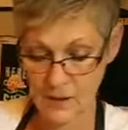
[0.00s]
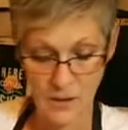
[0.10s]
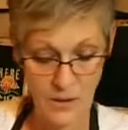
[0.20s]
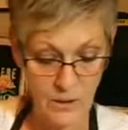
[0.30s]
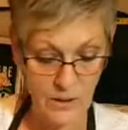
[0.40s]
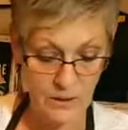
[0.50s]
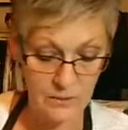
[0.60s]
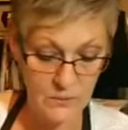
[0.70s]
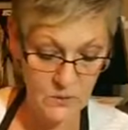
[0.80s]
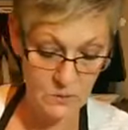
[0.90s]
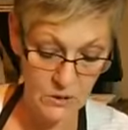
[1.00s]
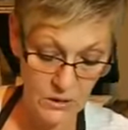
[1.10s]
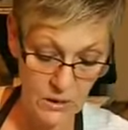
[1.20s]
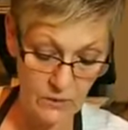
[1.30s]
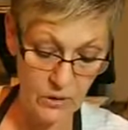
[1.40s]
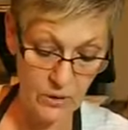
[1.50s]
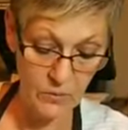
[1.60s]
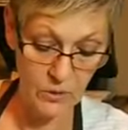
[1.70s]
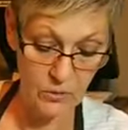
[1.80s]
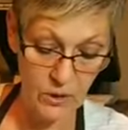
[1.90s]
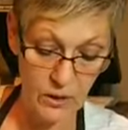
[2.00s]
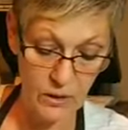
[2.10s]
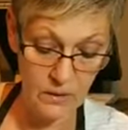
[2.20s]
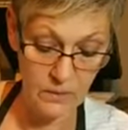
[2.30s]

Okay, so I'm going to cover up the gray.